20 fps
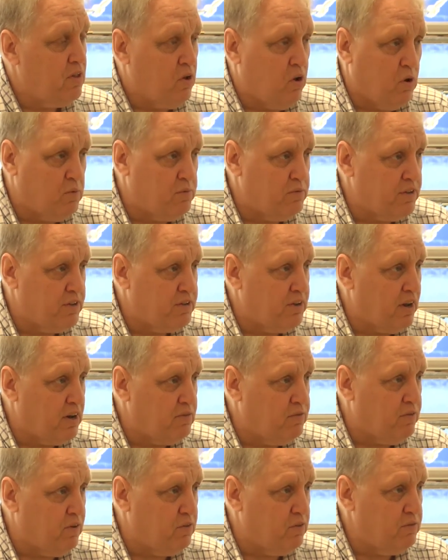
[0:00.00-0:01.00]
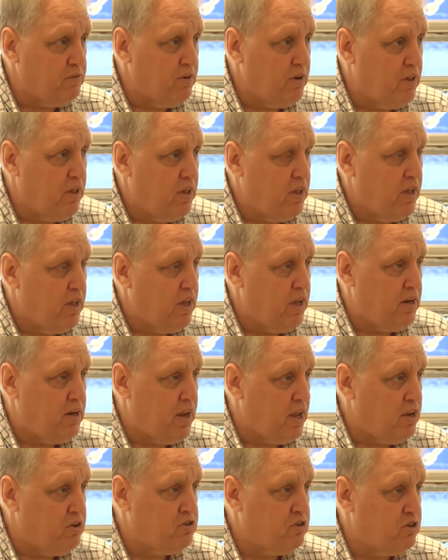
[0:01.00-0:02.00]
over the telephone in
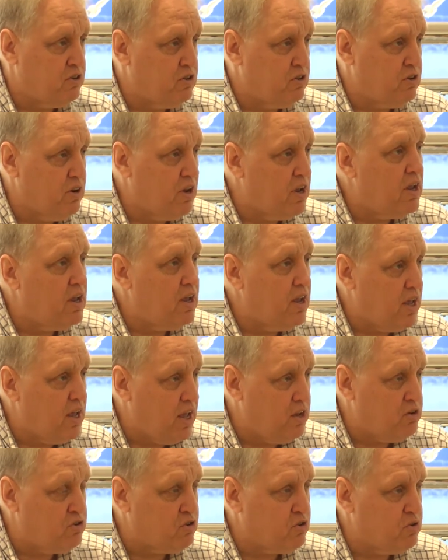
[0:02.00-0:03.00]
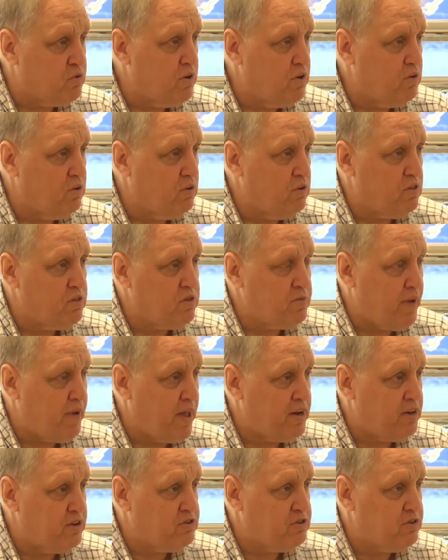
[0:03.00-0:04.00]
Haitian Creole,
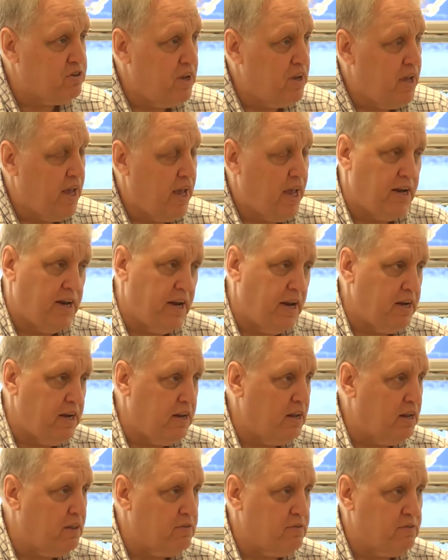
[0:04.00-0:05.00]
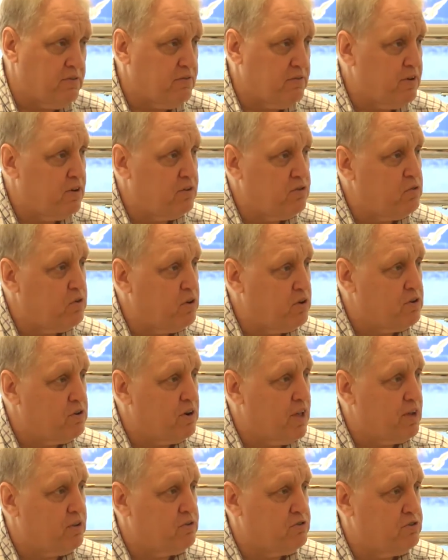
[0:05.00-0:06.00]
Spanish, and any other 200
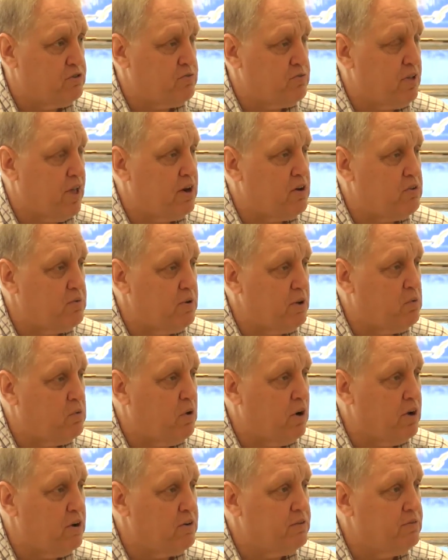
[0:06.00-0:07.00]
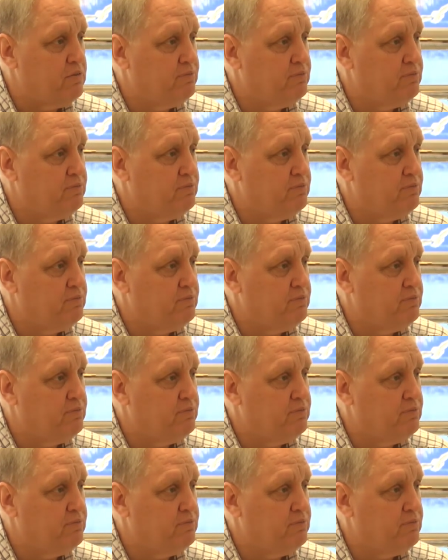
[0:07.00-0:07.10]
languages that are required.